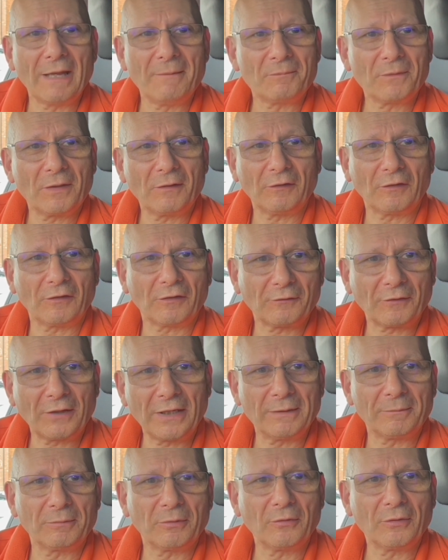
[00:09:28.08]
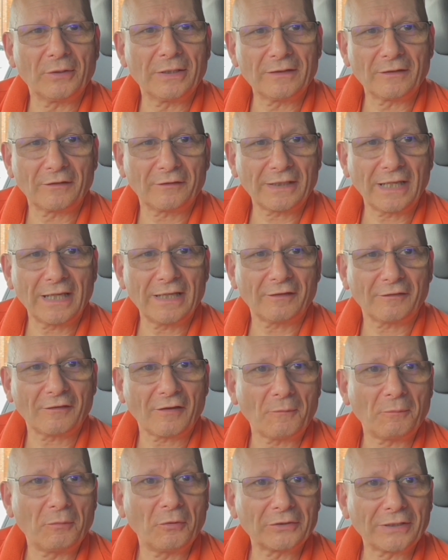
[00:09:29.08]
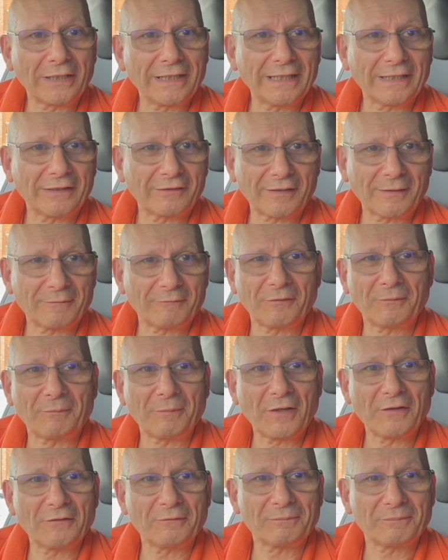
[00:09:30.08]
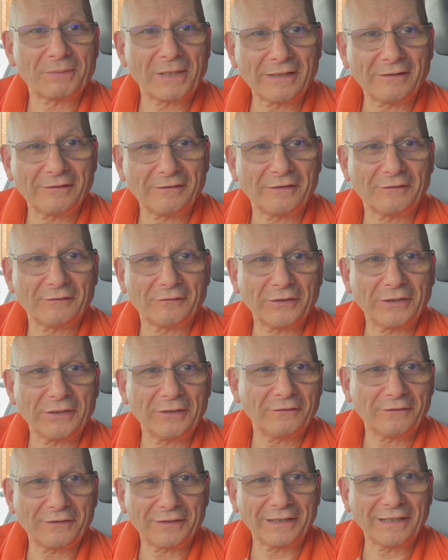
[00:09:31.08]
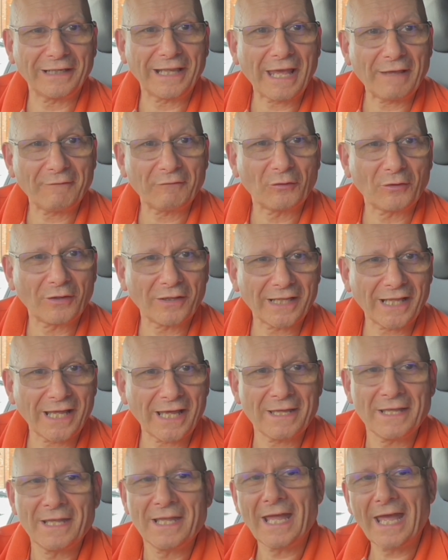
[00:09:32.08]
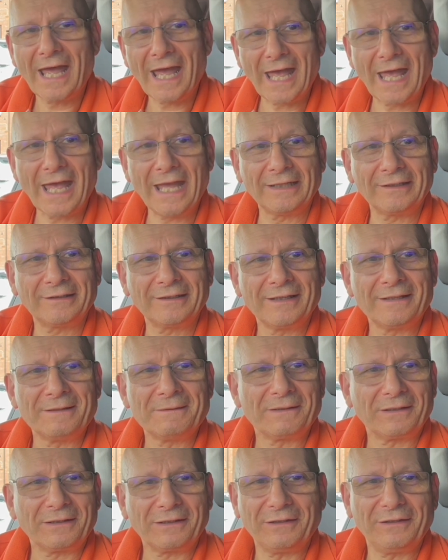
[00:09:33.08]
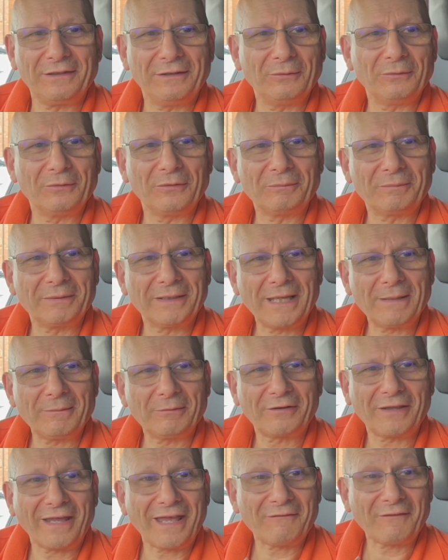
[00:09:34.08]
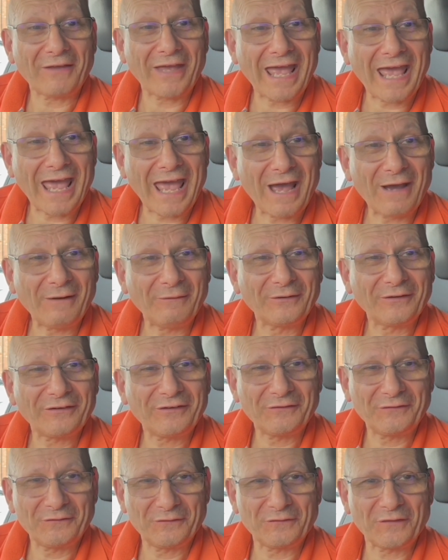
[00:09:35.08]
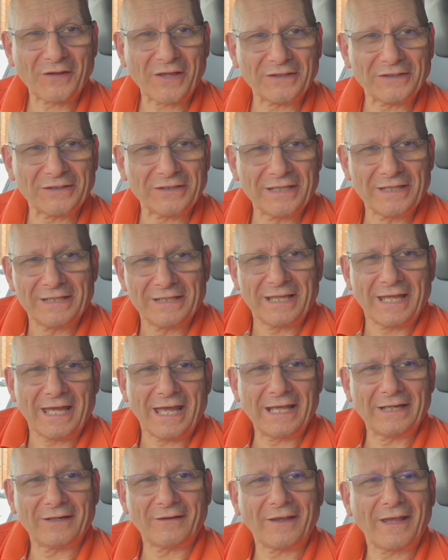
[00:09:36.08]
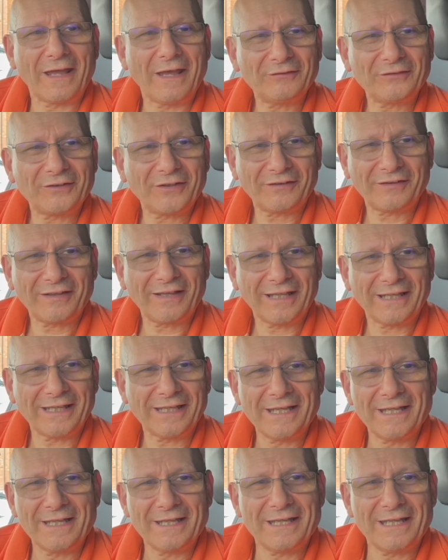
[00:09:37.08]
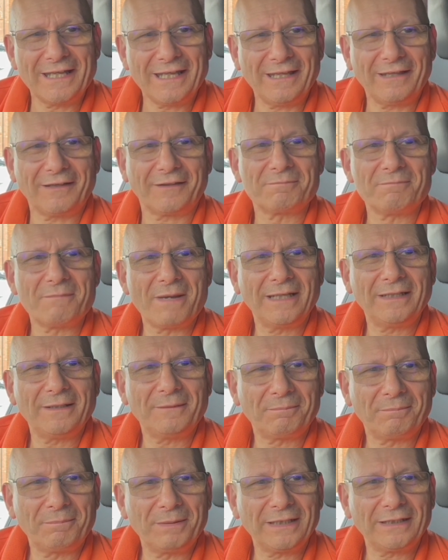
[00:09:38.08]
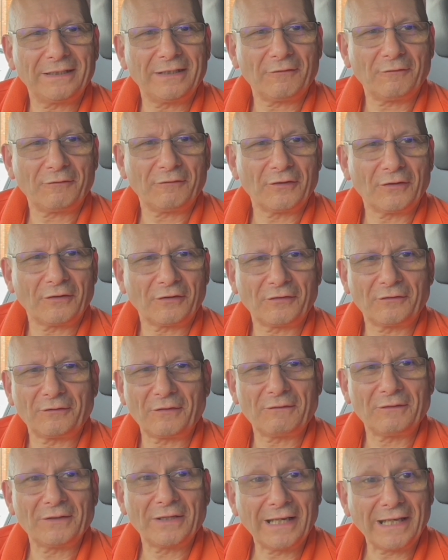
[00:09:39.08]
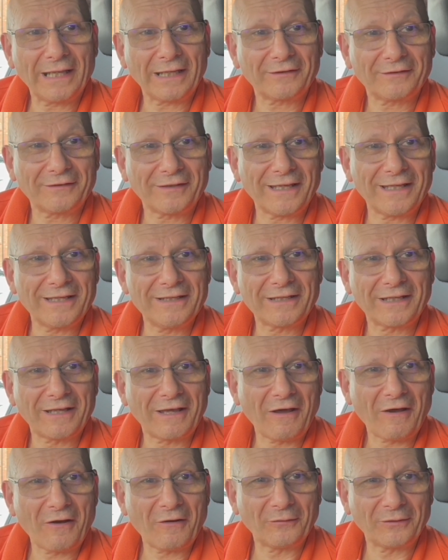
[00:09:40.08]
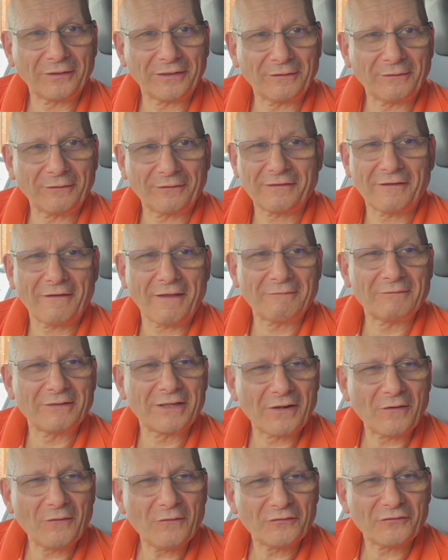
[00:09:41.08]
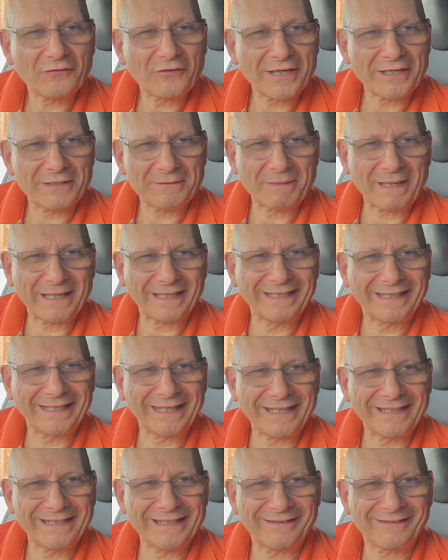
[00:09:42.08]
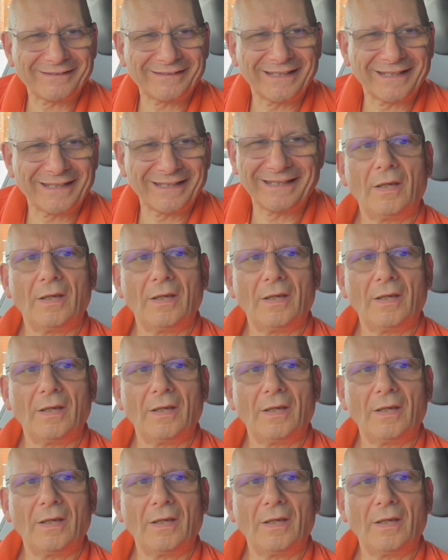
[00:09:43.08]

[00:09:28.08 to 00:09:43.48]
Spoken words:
If it's available in the States, I'll put the links up for both places for you, so you'll have all of that, and you will be able to have hours of fun. And I have to say, it's made a big difference of having Alexa in the car with you. It's like having an old friend back again, isn't it?